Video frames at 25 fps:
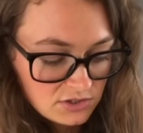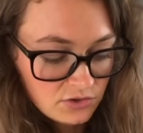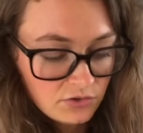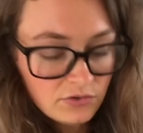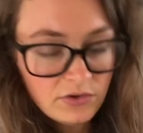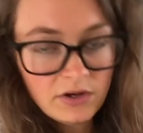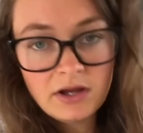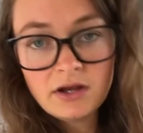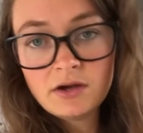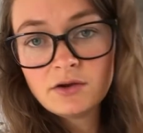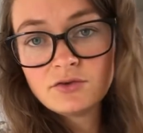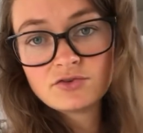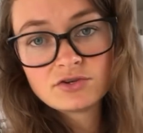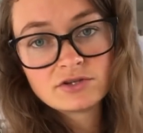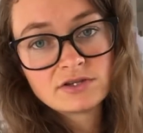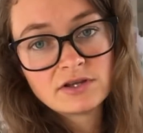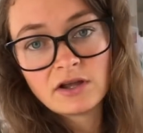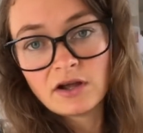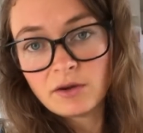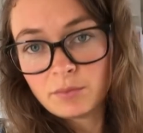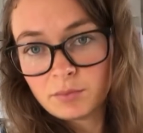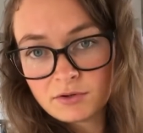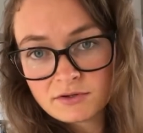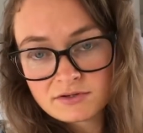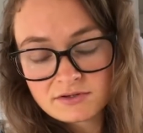don't need a dressing.
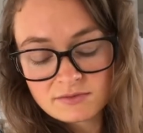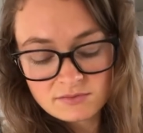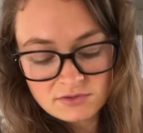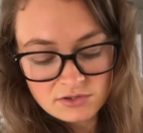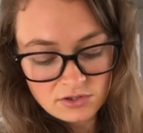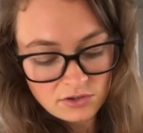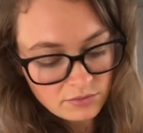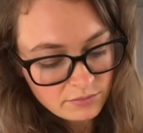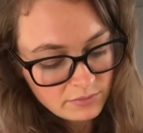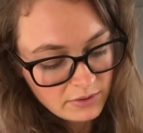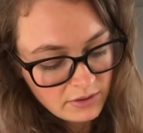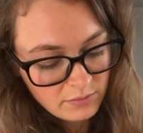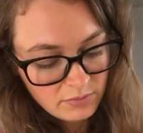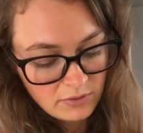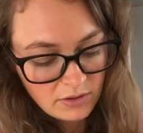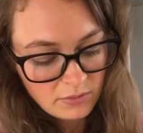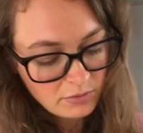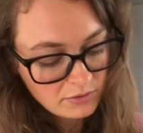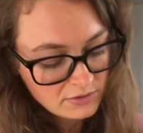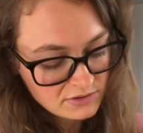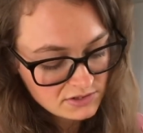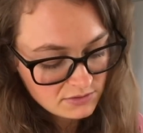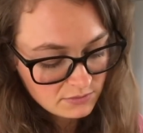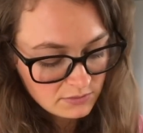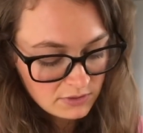I put some salt and pepper. I
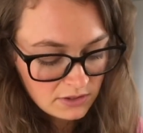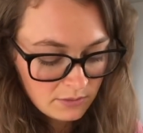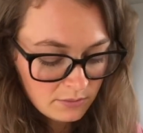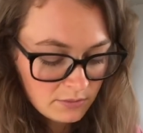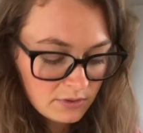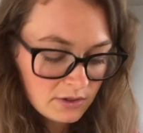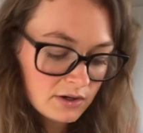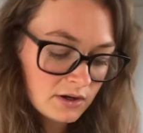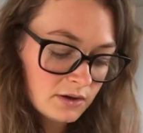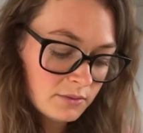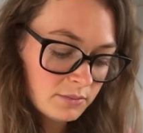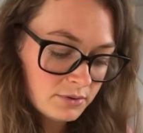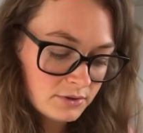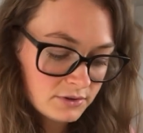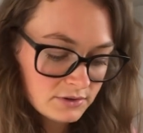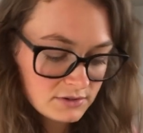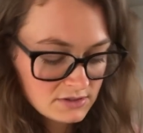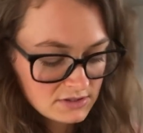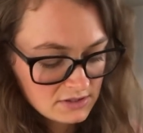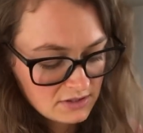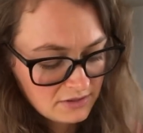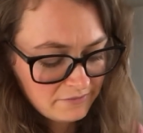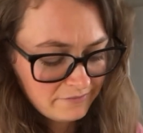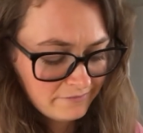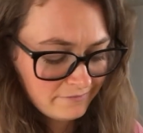put some lemon. I put
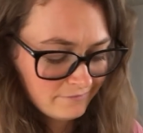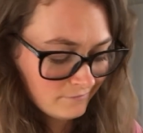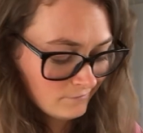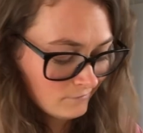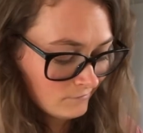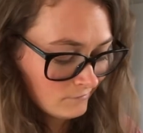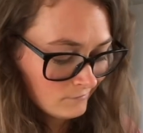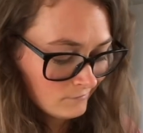some